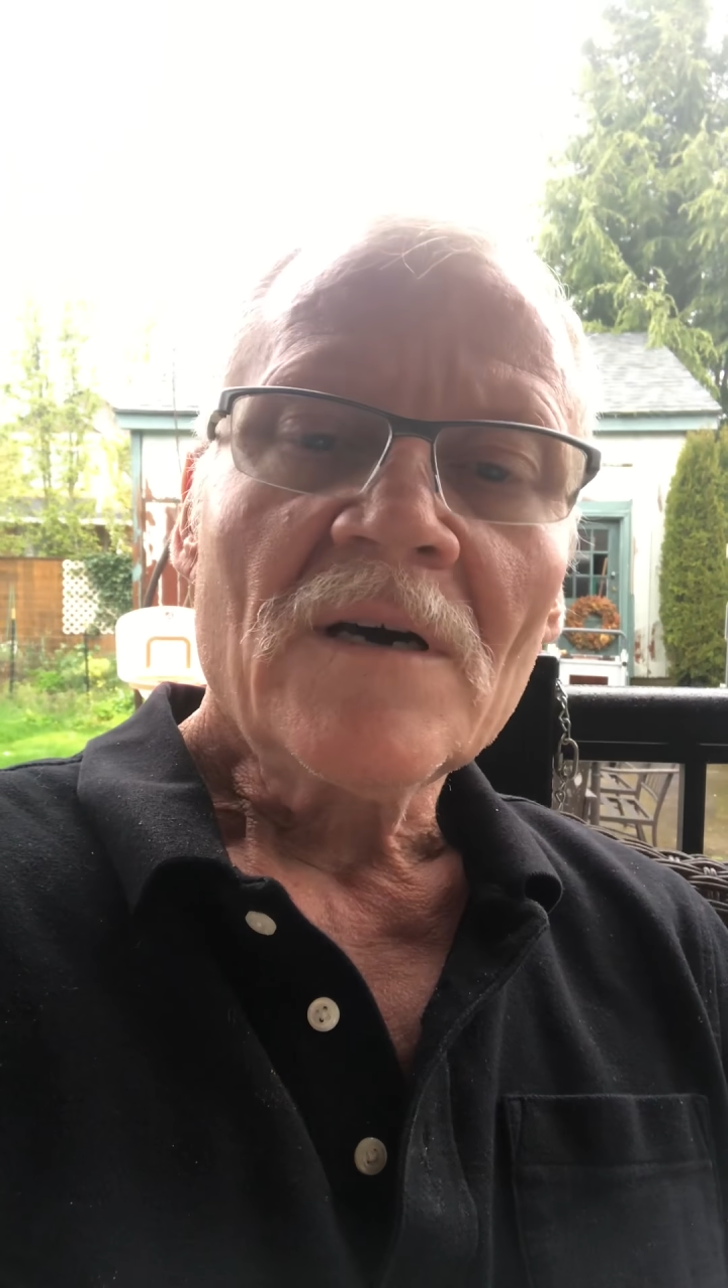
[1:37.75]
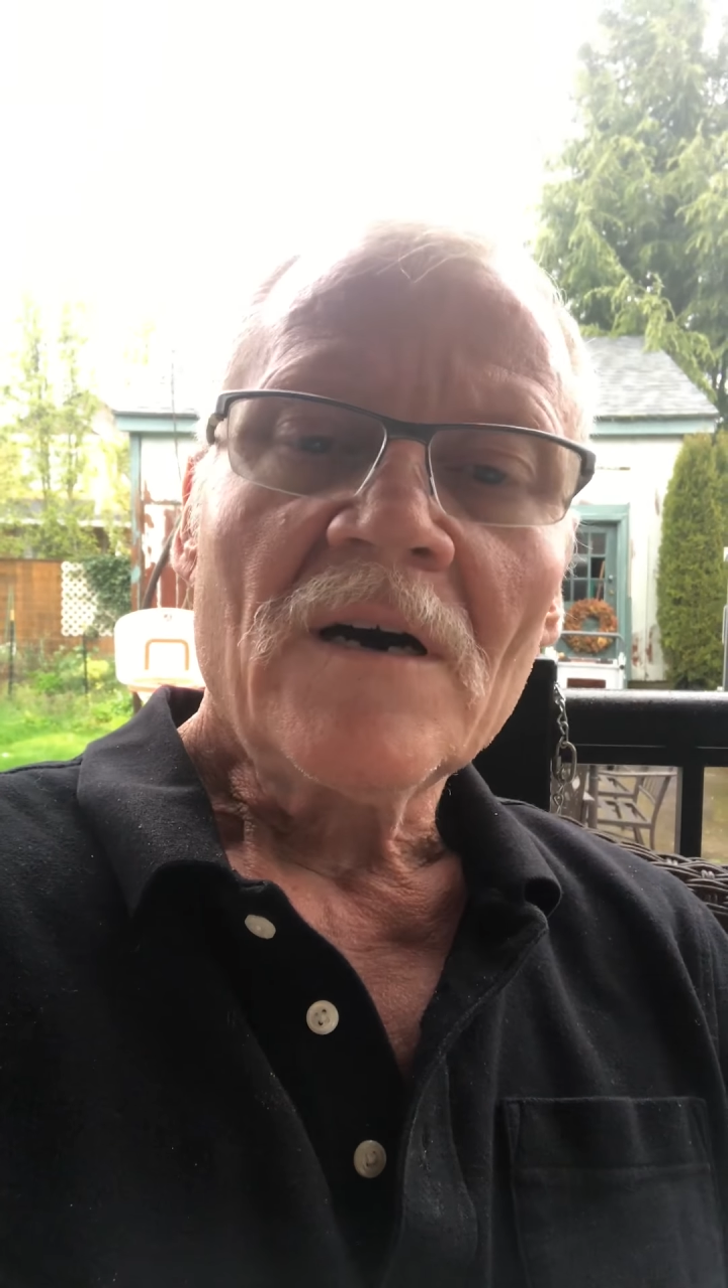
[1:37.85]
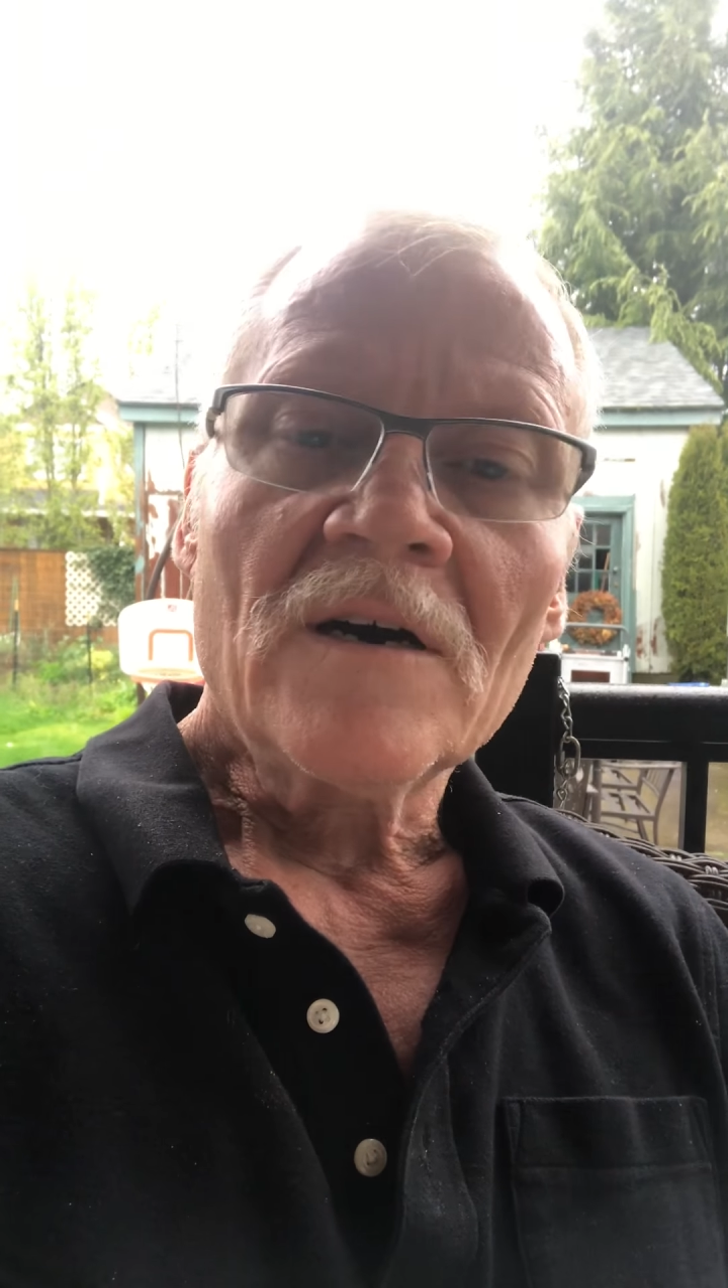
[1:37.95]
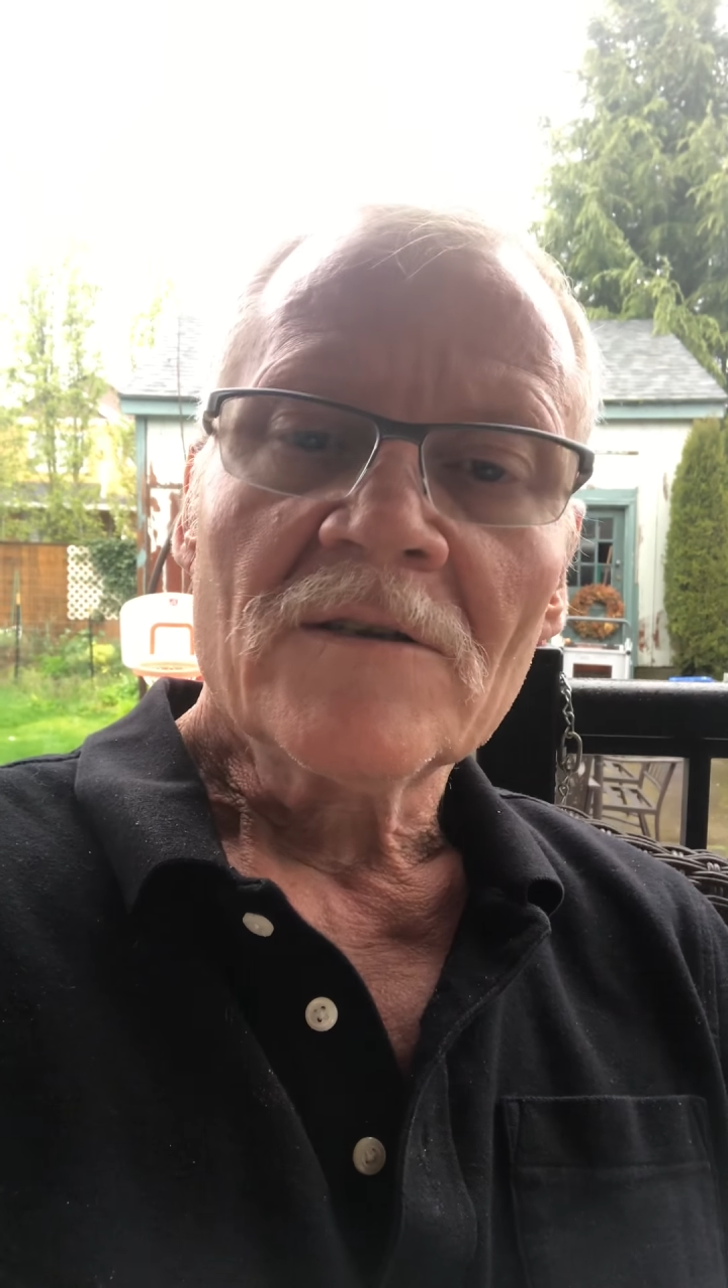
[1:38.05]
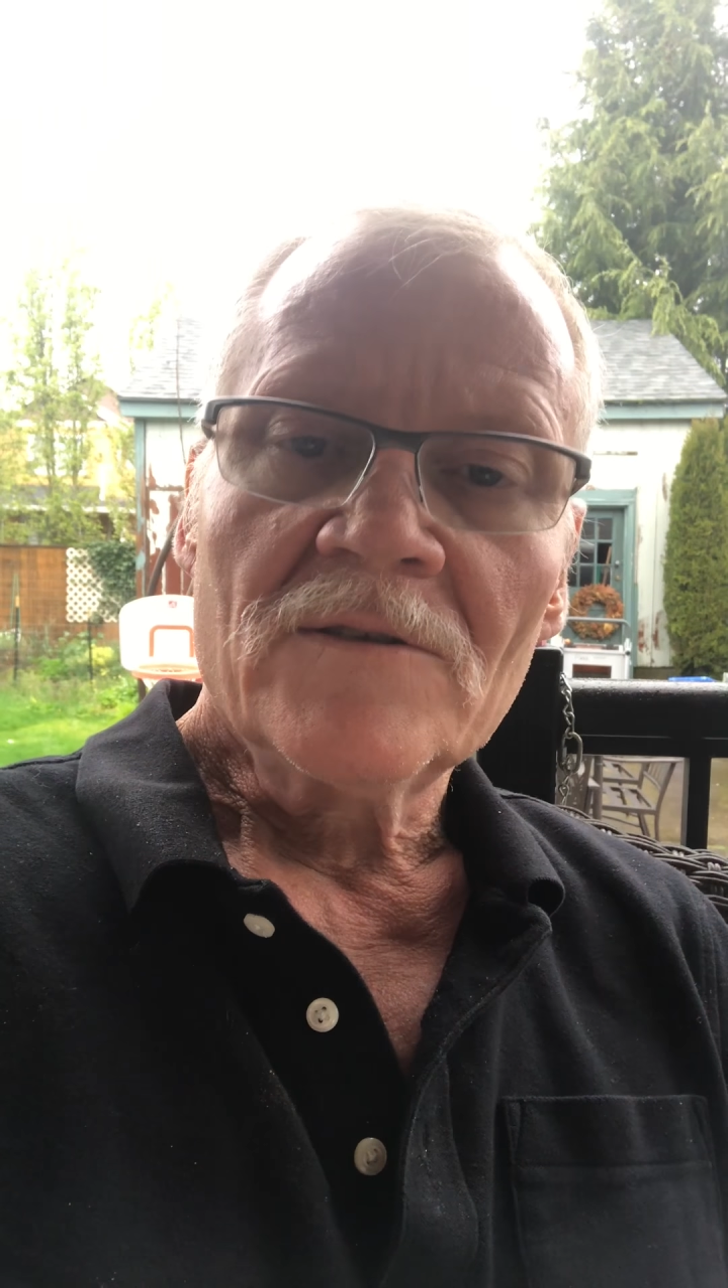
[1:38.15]

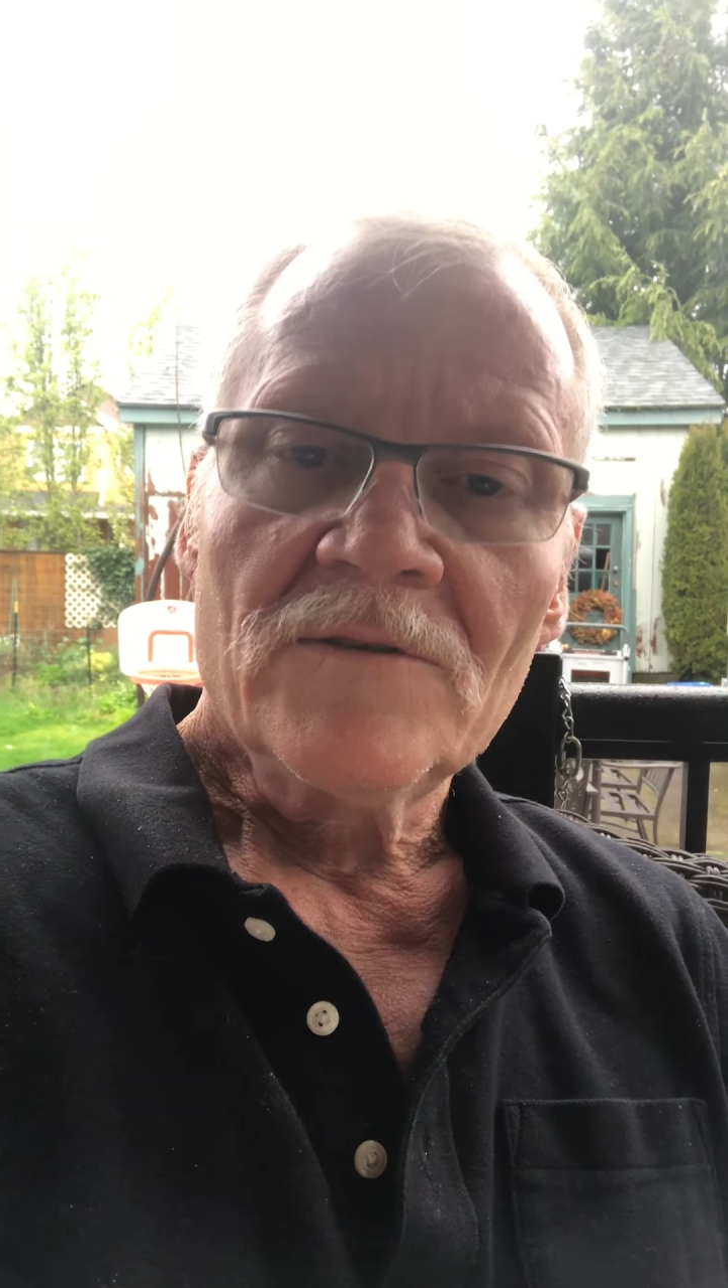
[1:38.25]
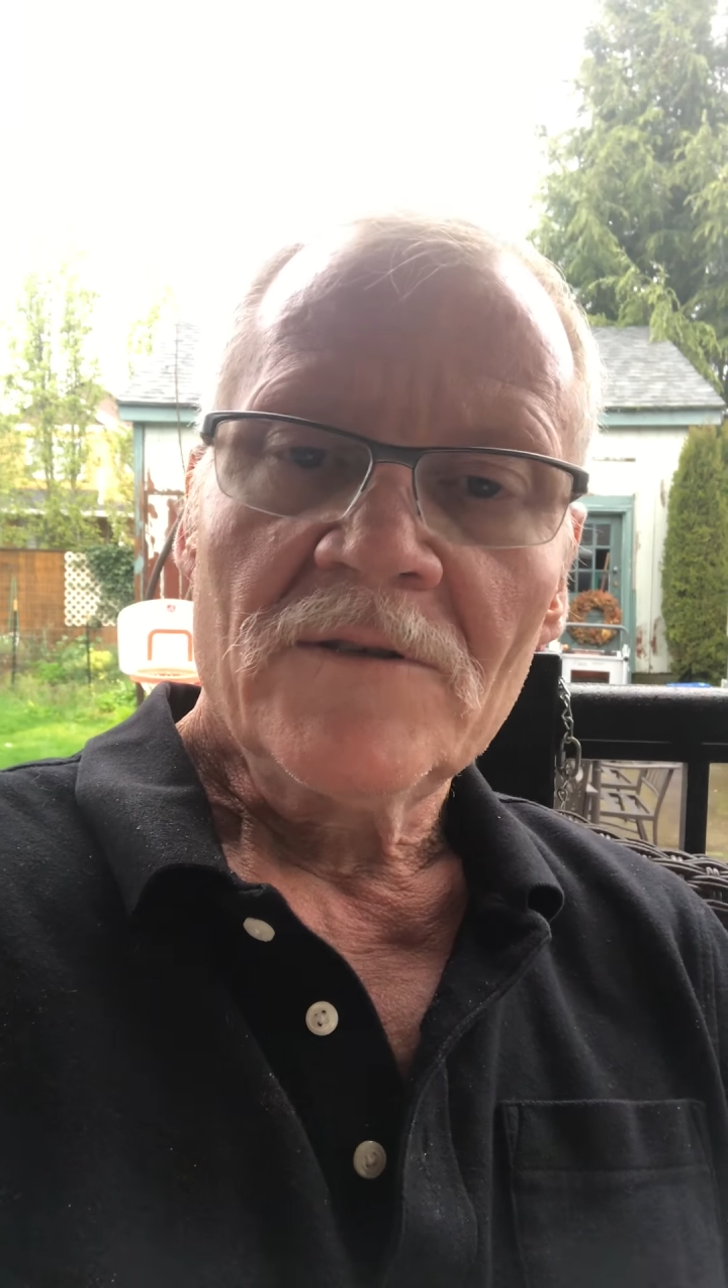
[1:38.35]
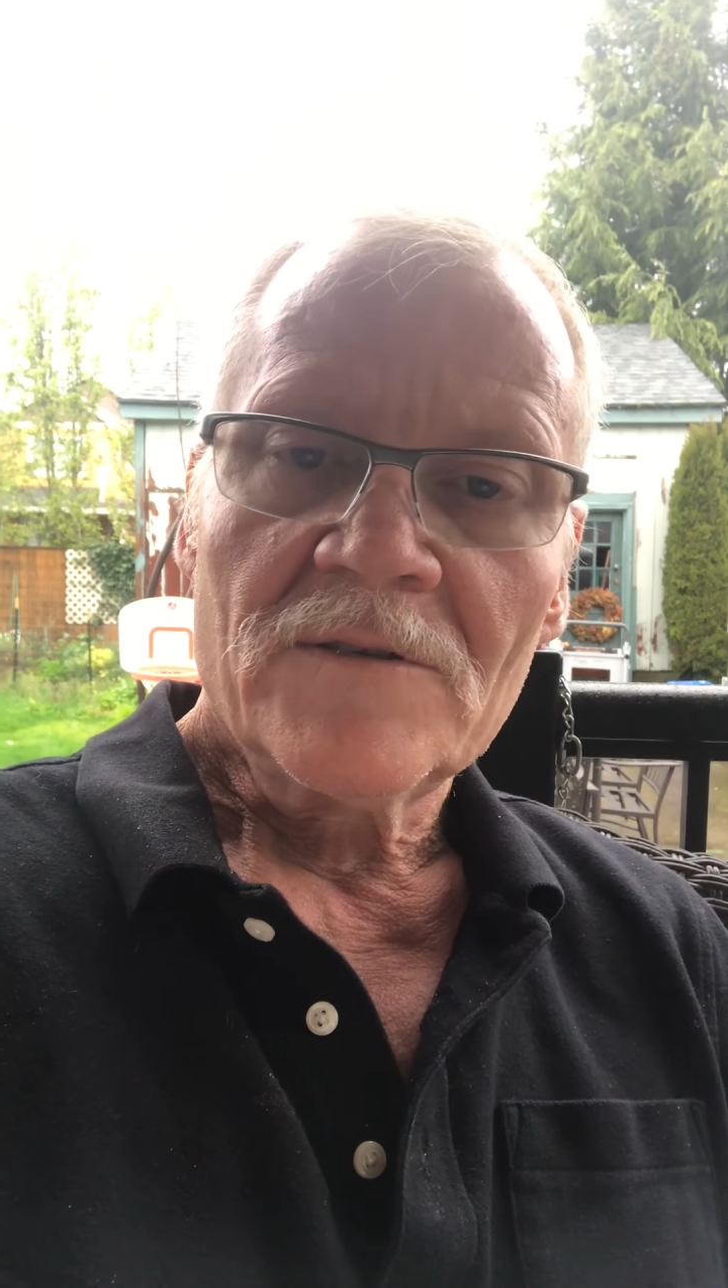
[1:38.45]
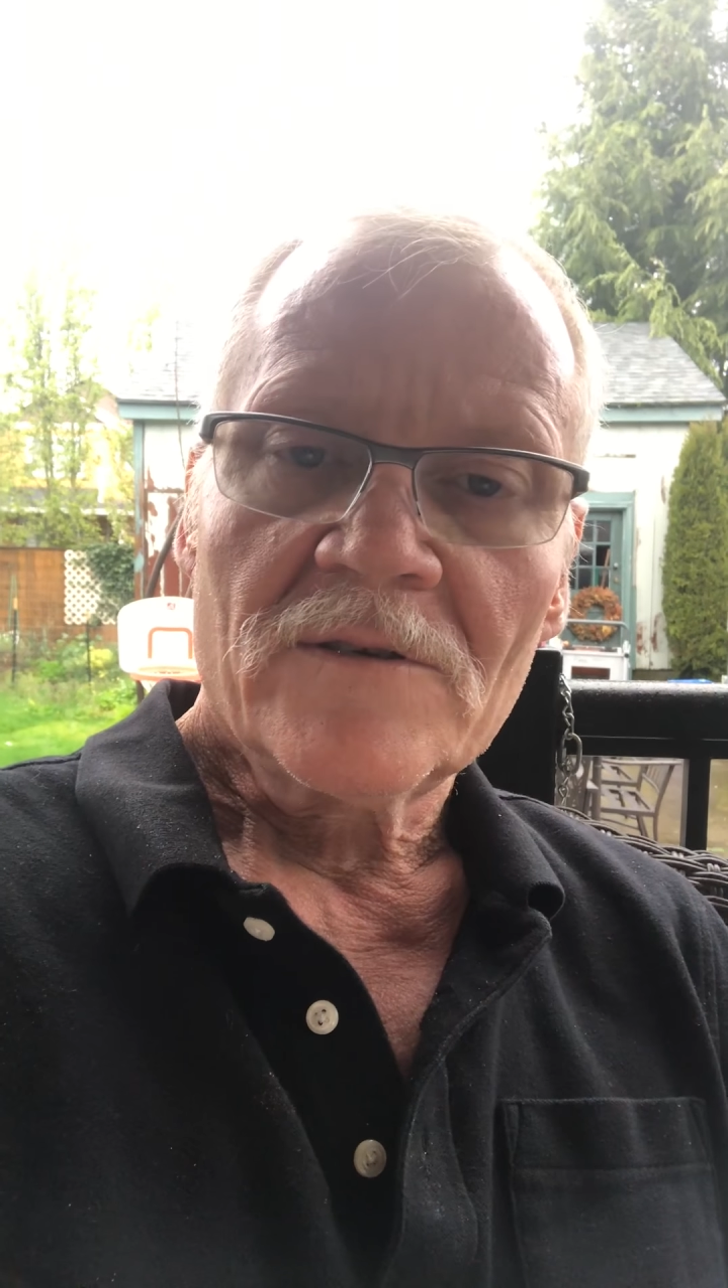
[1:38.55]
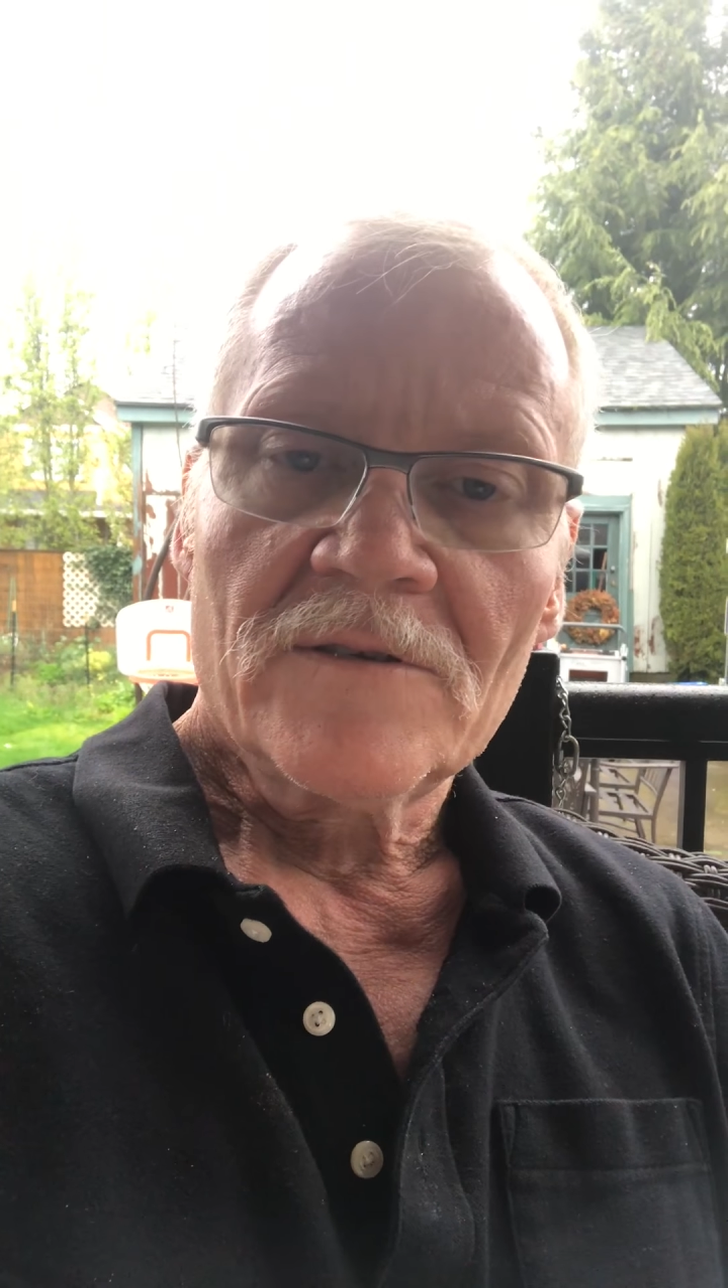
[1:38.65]
I'll do
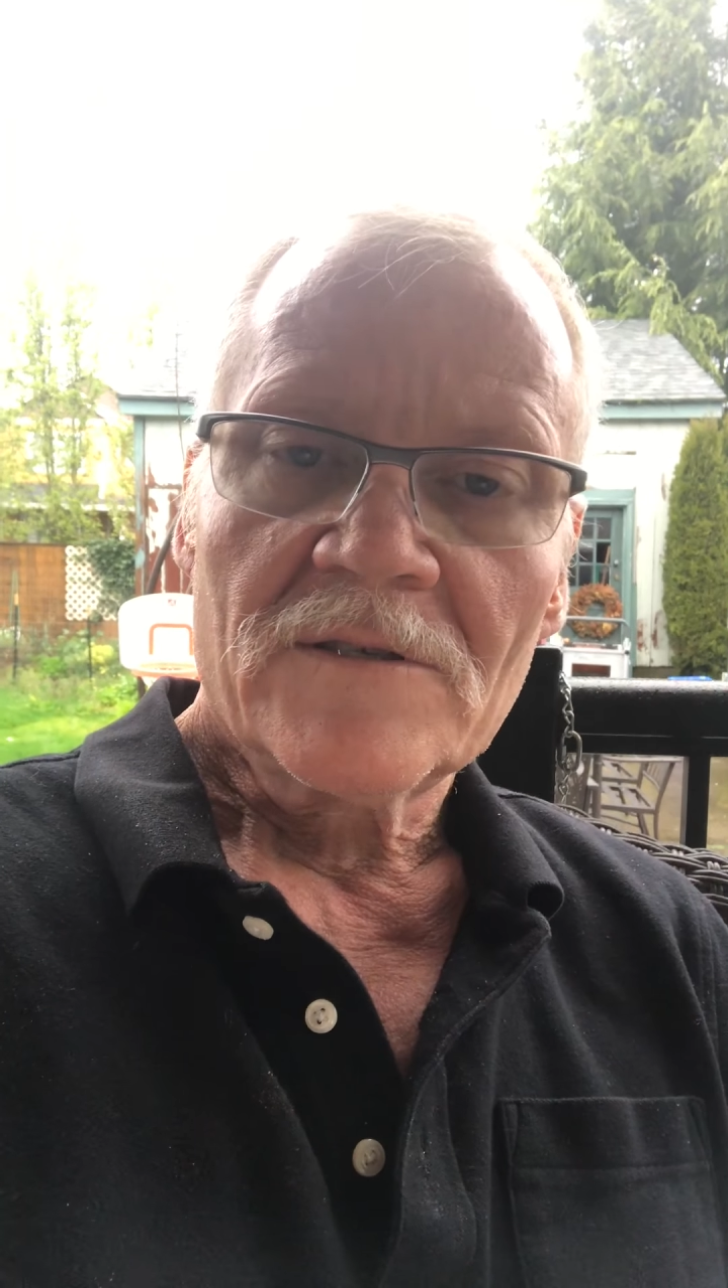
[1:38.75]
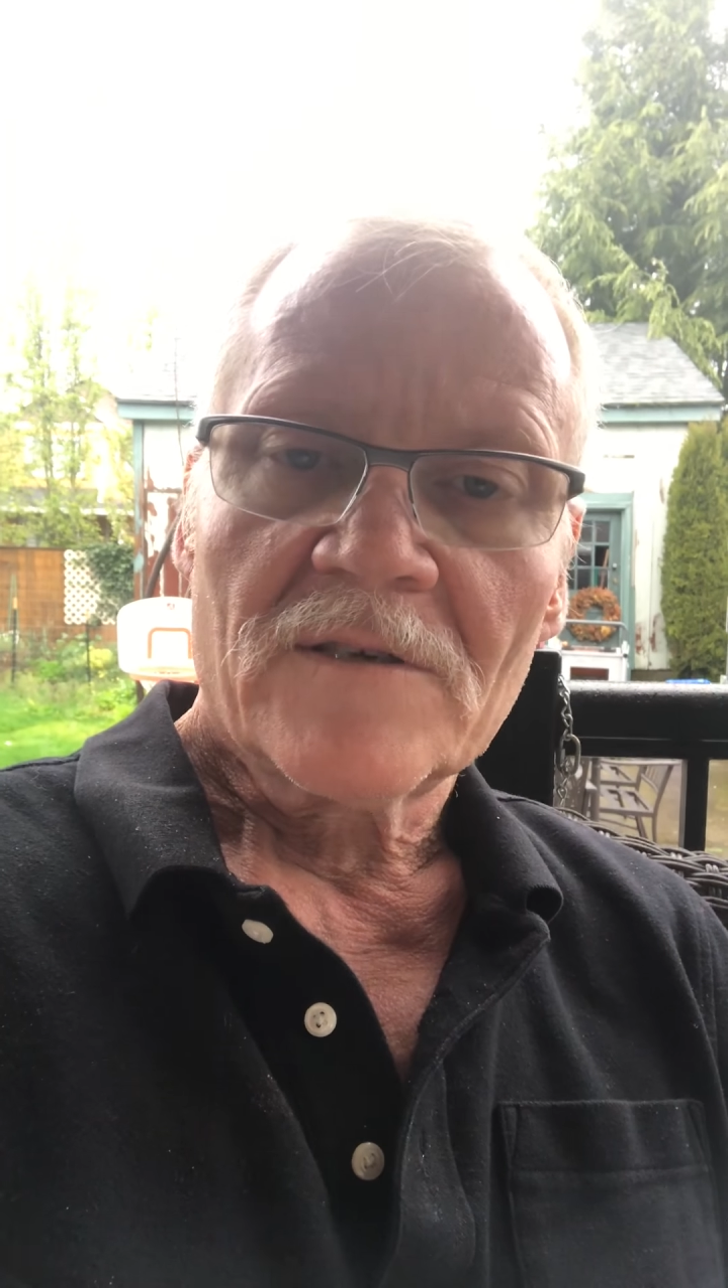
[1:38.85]
the search